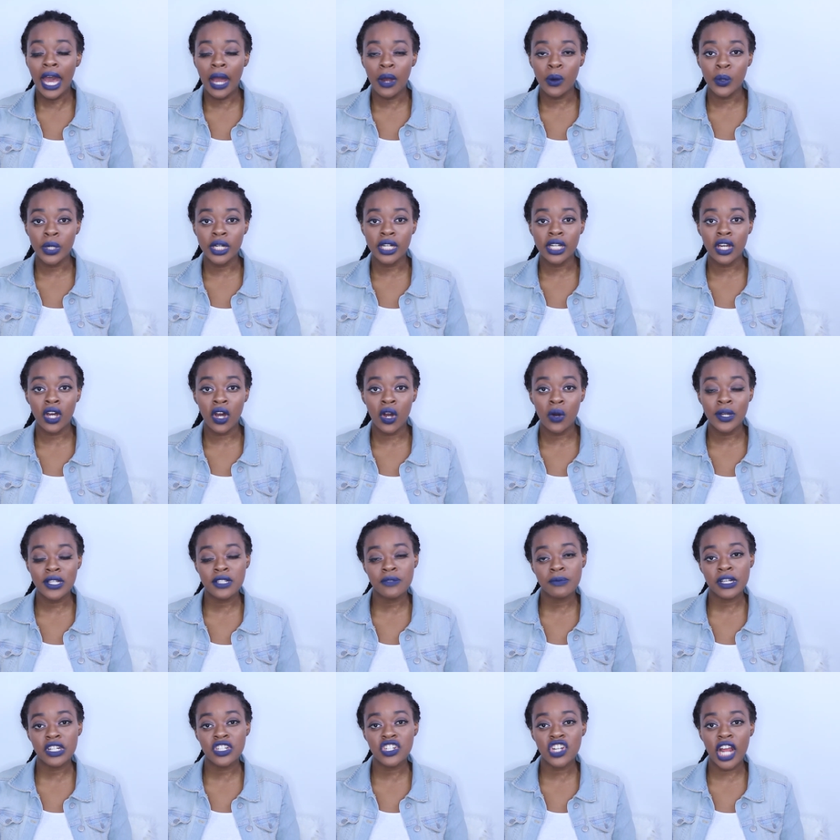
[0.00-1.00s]
I want to always
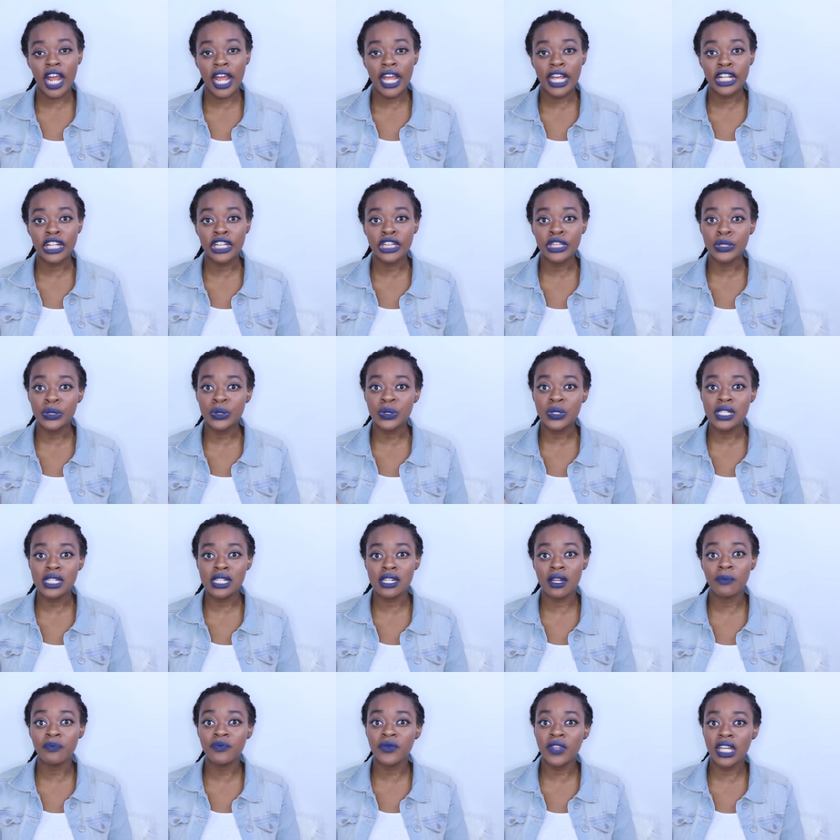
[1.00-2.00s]
make sure I include
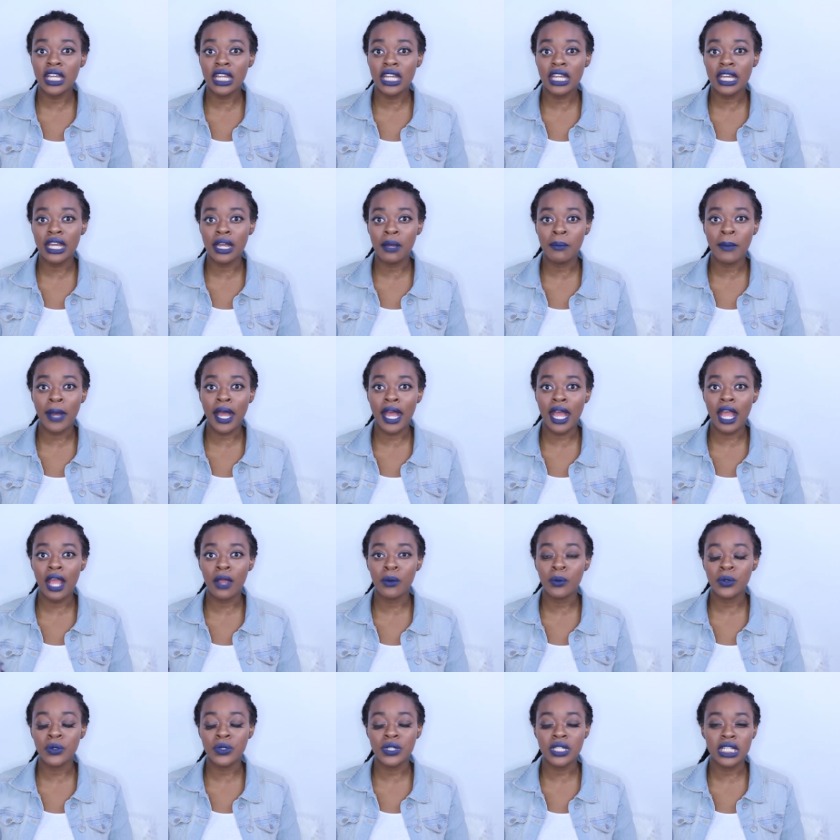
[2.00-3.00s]
something in
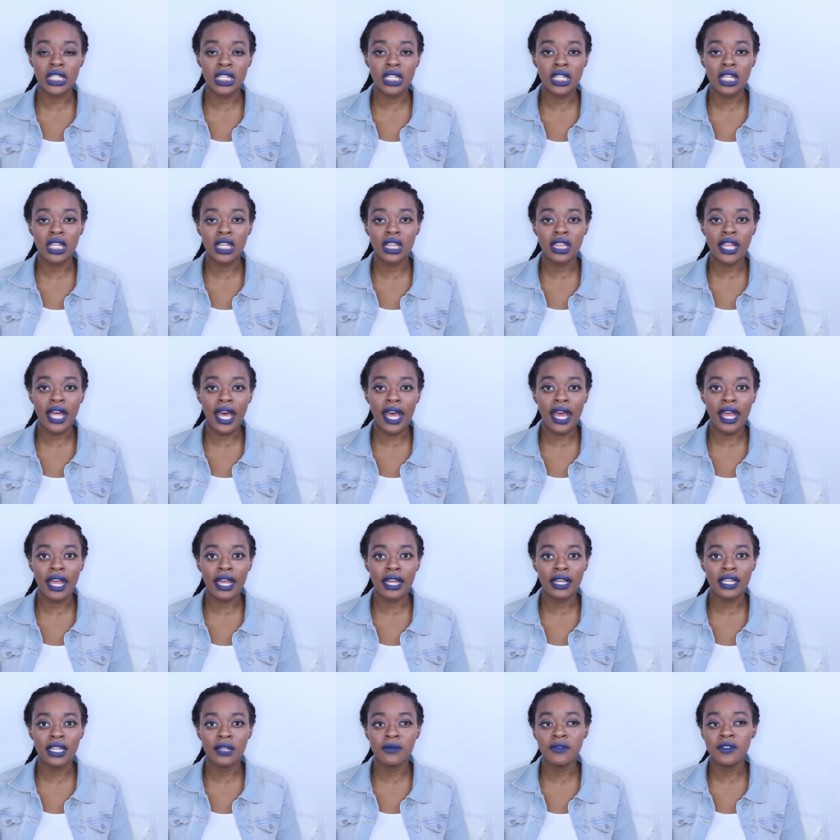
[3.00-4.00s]
my routine
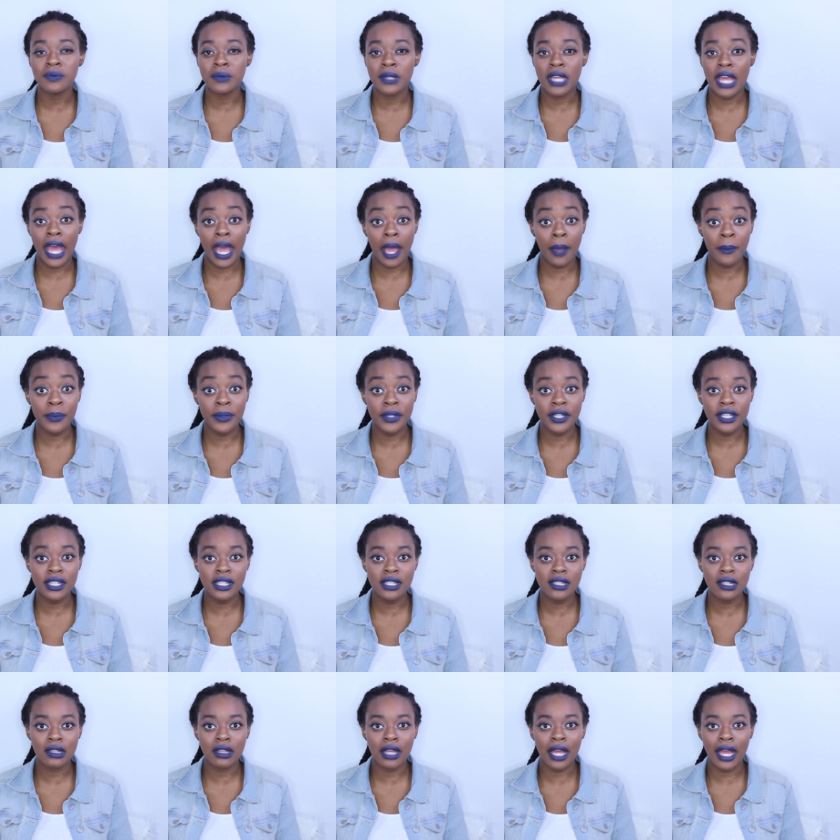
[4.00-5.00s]
that keeps me happy,
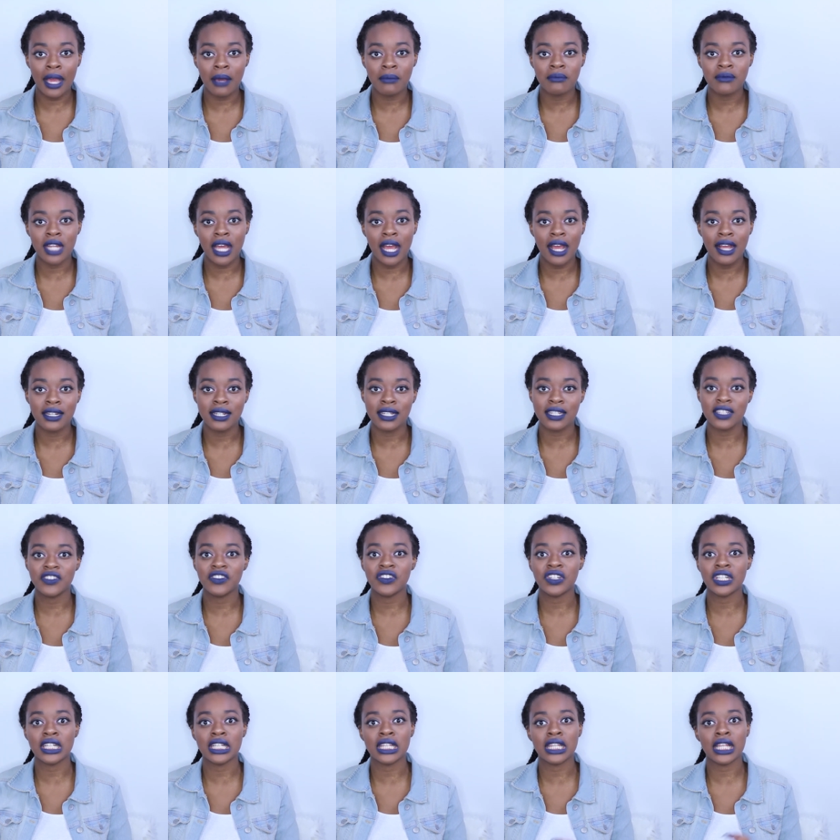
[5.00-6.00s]
so that I'm not just
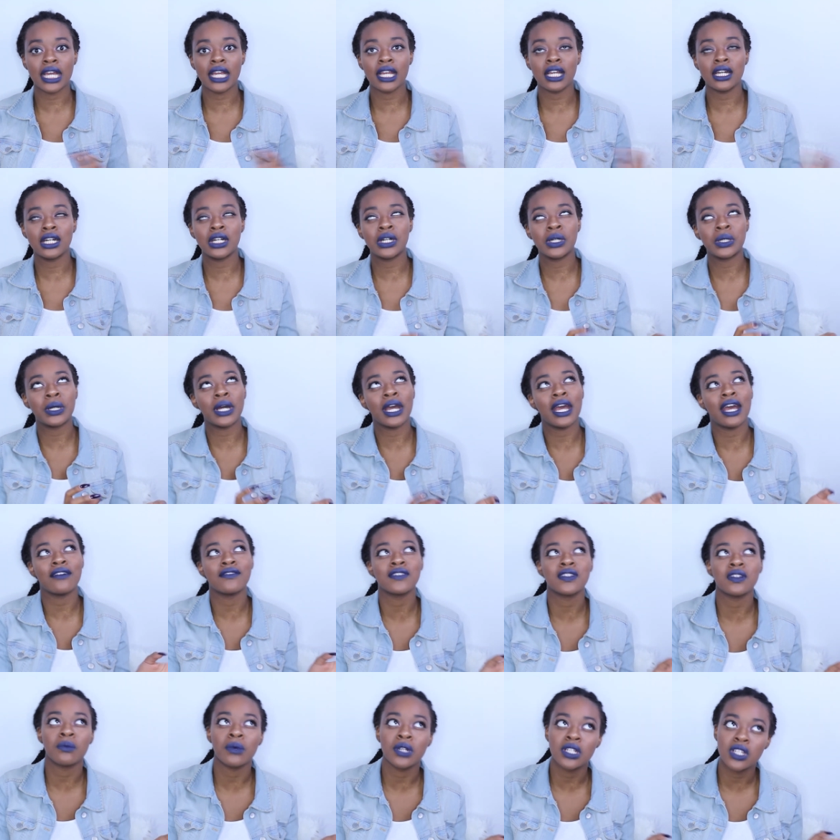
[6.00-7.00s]
feeling like, oh, I
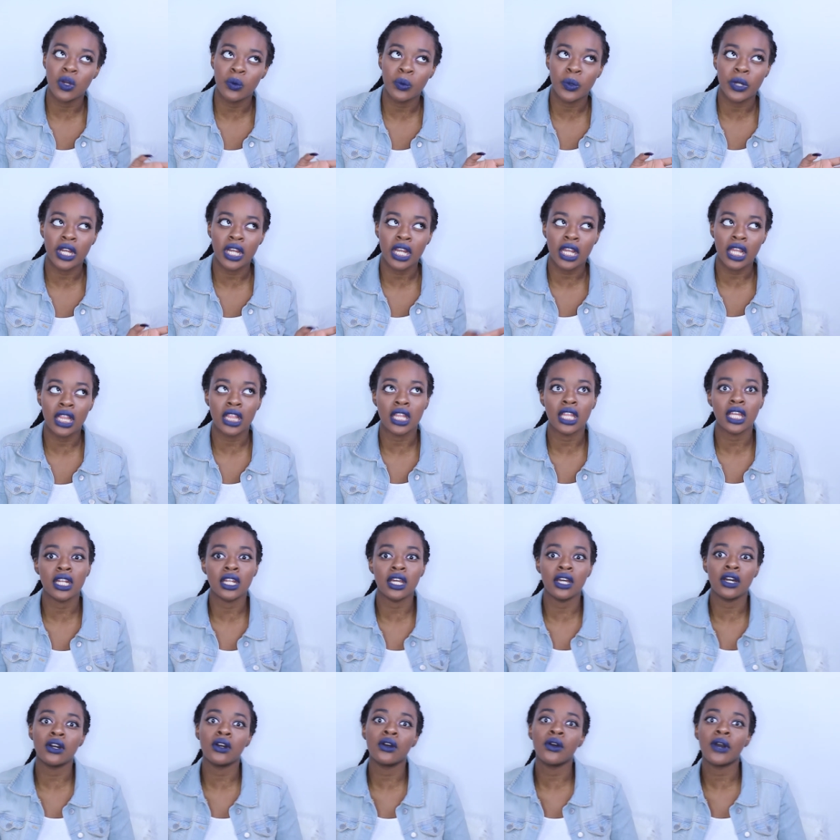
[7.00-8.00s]
have so much homework, and
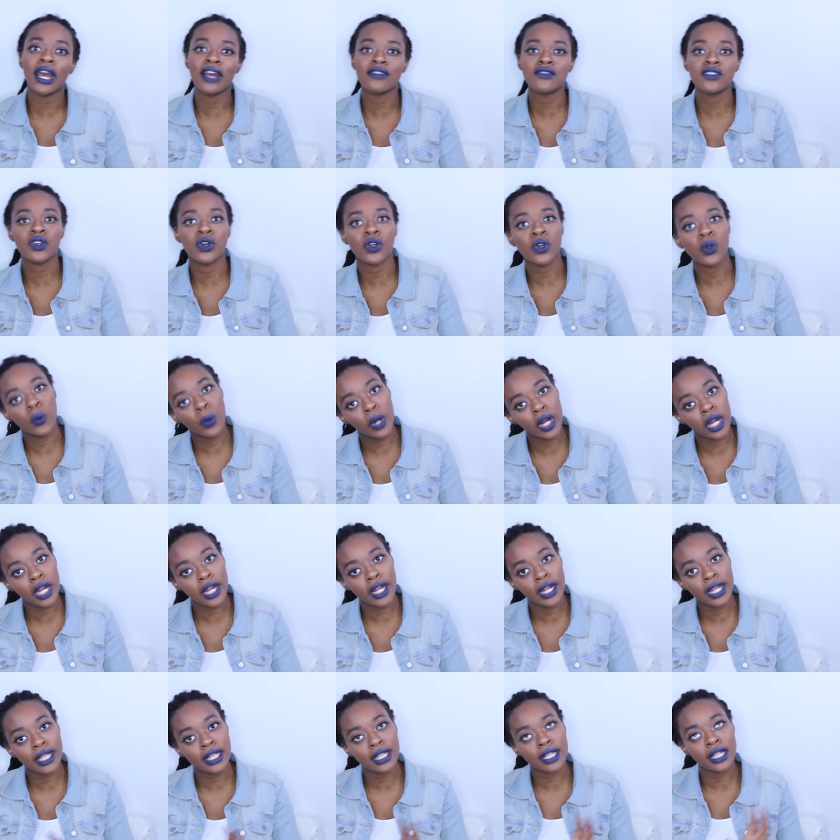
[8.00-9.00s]
then, oh, I have to go to
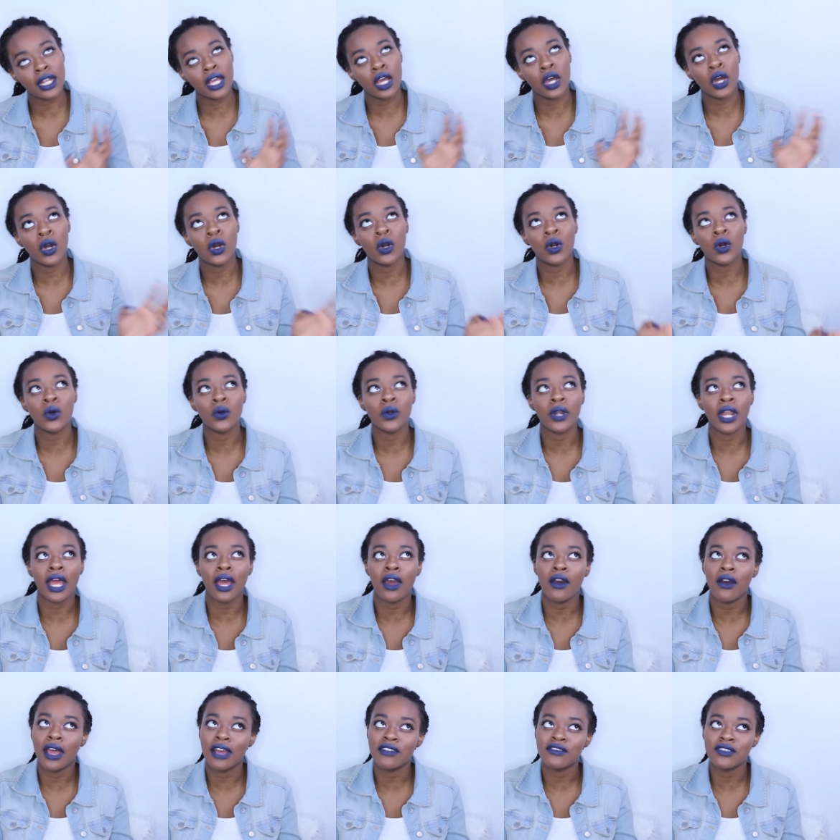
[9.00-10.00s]
work, and then, oh,
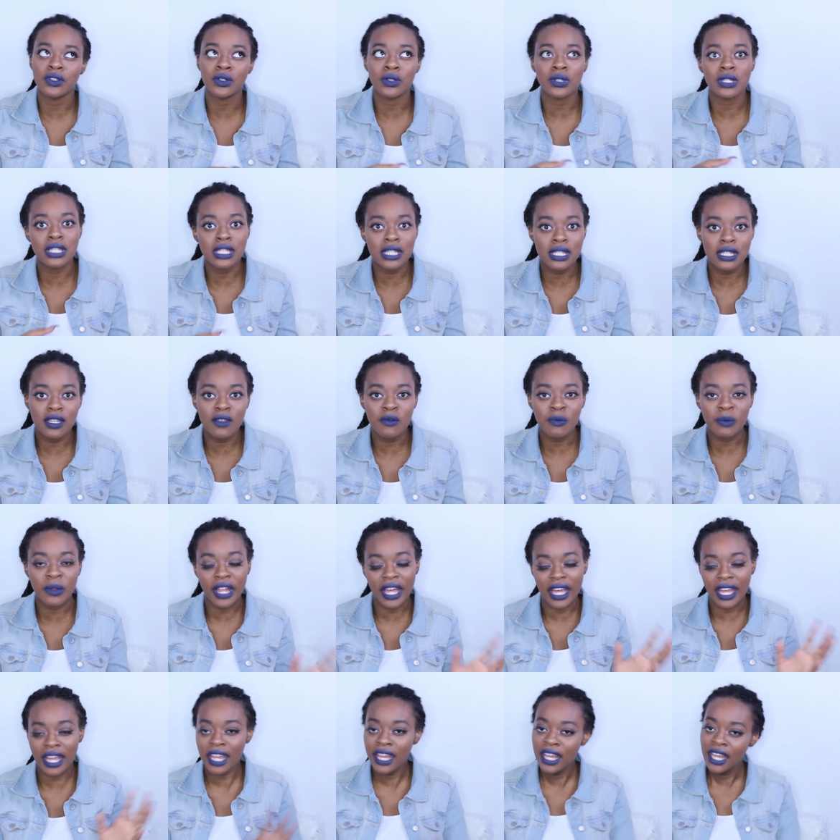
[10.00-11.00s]
now I have to go to sleep.
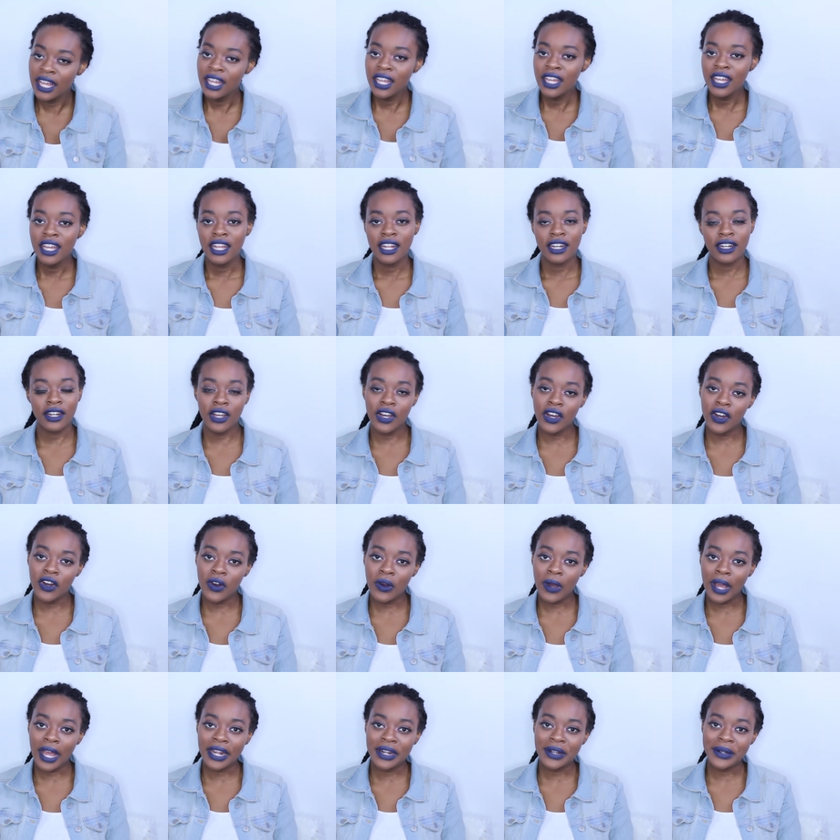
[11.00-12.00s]
Like, no,
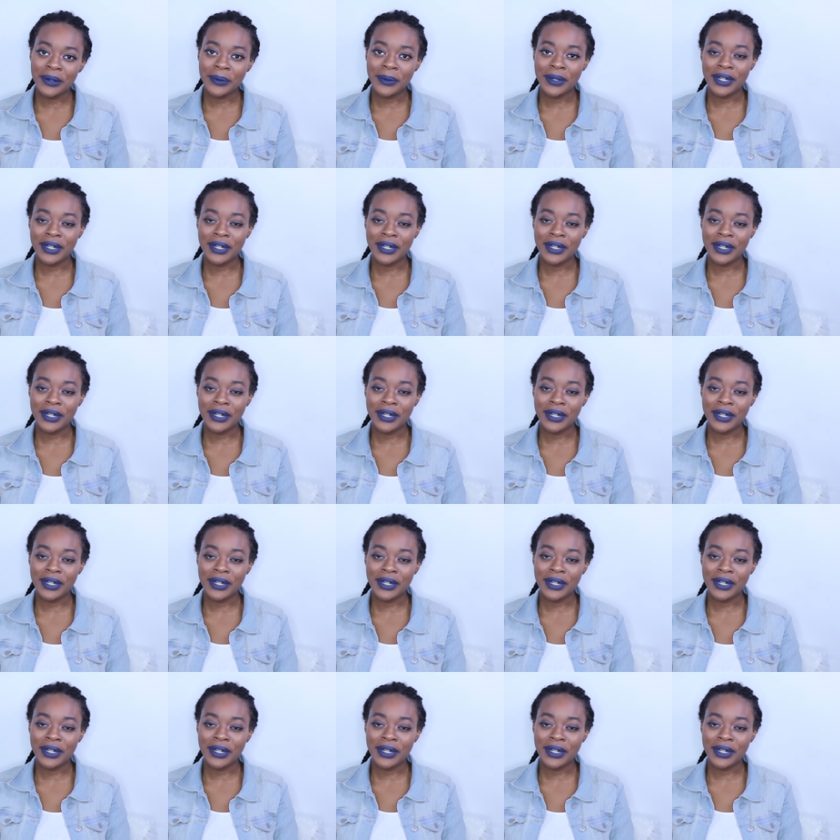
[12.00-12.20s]
I don't